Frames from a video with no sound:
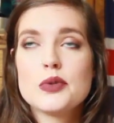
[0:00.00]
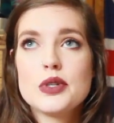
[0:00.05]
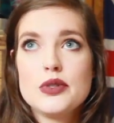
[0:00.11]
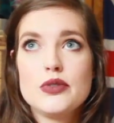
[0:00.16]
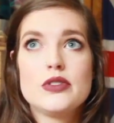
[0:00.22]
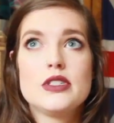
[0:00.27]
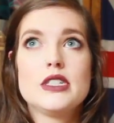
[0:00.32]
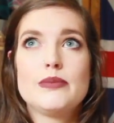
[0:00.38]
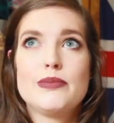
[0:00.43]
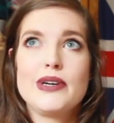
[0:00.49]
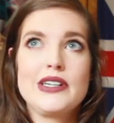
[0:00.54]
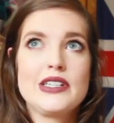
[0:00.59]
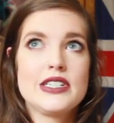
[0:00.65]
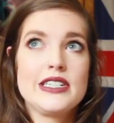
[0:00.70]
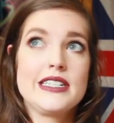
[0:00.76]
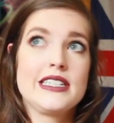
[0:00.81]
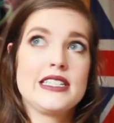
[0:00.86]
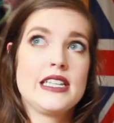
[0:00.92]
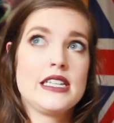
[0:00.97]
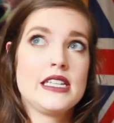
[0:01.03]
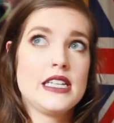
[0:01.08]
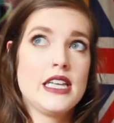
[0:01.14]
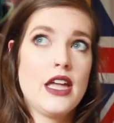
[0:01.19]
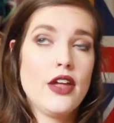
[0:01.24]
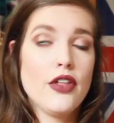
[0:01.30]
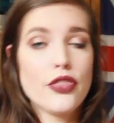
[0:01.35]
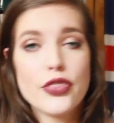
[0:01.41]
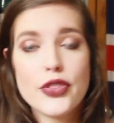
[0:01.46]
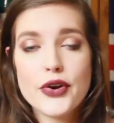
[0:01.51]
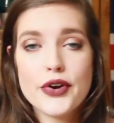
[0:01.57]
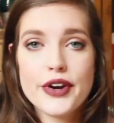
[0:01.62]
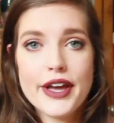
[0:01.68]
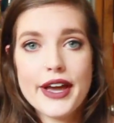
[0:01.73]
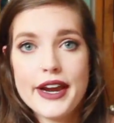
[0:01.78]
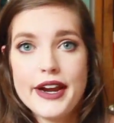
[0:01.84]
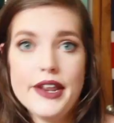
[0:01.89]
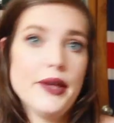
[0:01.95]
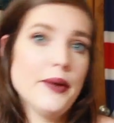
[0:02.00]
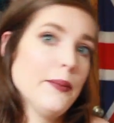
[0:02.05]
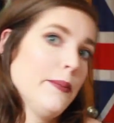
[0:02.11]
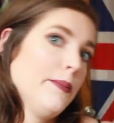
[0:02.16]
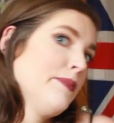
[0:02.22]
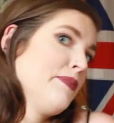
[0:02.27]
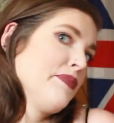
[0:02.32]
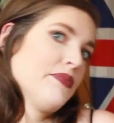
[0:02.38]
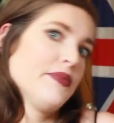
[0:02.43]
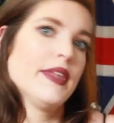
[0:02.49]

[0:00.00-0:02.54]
so I used it to purchase a 3rd item.